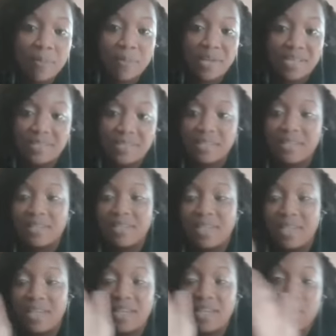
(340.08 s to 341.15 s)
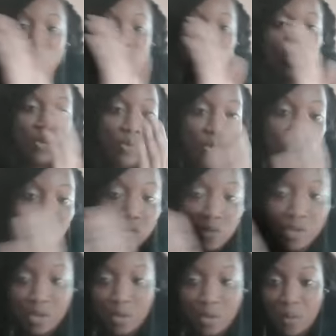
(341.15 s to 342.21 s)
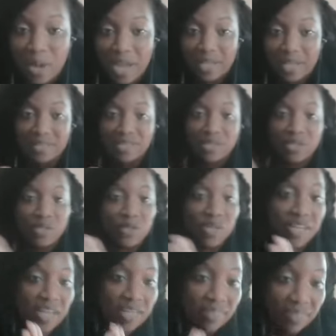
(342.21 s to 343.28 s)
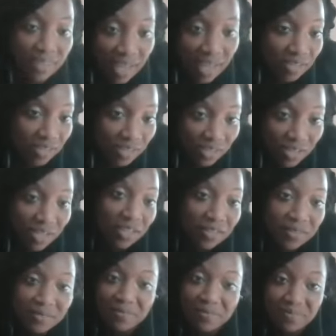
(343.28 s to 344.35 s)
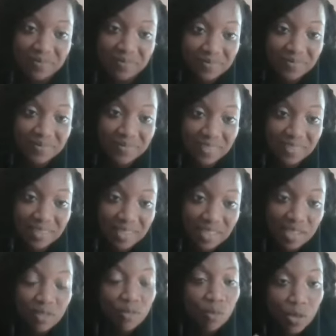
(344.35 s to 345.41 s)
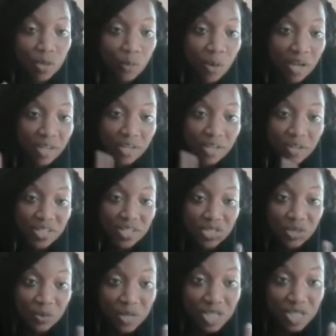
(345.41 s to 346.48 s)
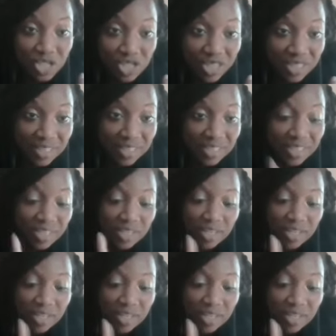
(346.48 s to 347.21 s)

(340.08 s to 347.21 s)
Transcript: and basically maneuver your way until you can get the answer. With yeah. what? Your intuition,